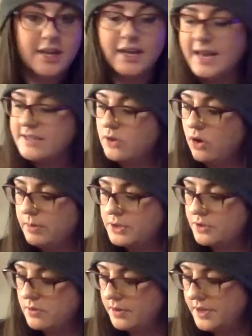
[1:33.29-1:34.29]
Has a whole bunch
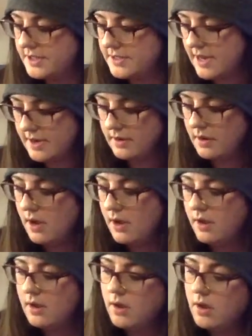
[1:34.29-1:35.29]
of cool things on it.
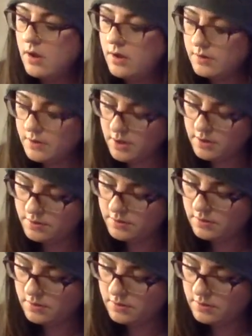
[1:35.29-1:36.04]
Oh, cute.